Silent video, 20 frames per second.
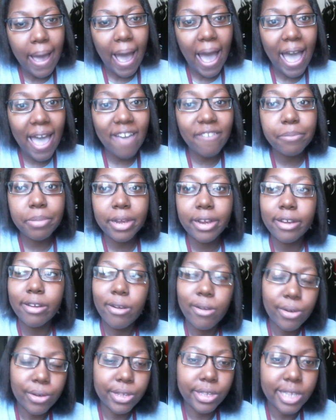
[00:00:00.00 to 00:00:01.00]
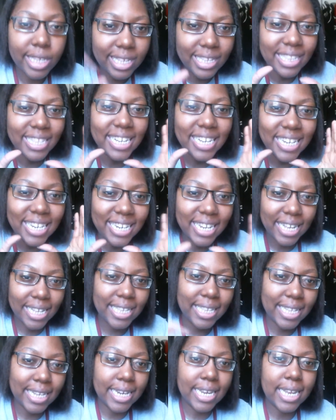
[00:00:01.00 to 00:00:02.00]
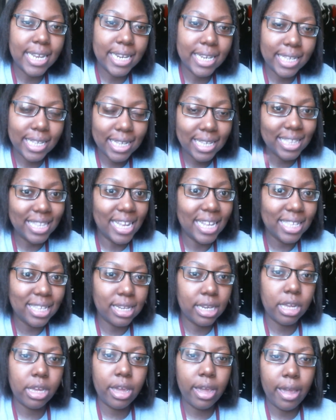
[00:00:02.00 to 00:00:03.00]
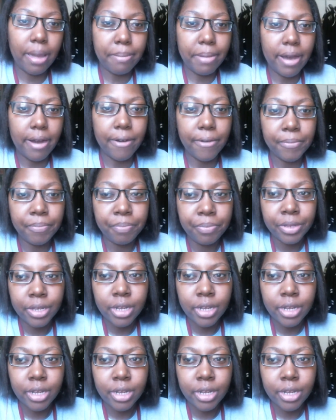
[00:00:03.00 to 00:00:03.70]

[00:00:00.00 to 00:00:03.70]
I have been gone since the Destiny, since Destiny came out.